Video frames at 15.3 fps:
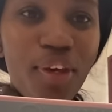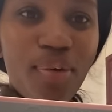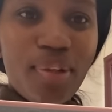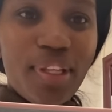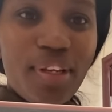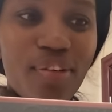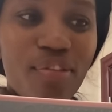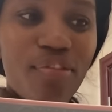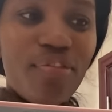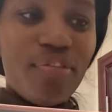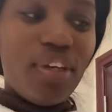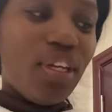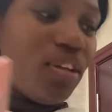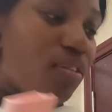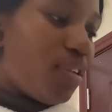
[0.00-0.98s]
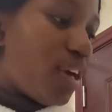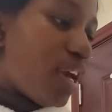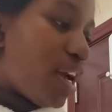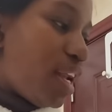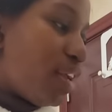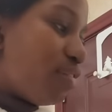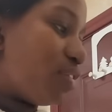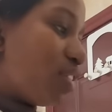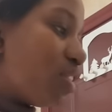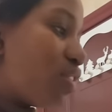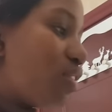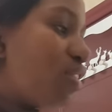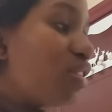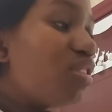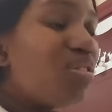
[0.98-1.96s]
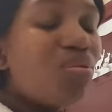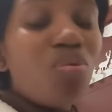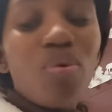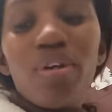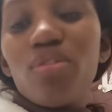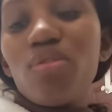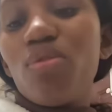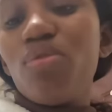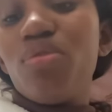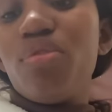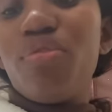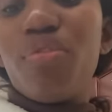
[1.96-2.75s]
cute little feet. Okay, I love this. This one's also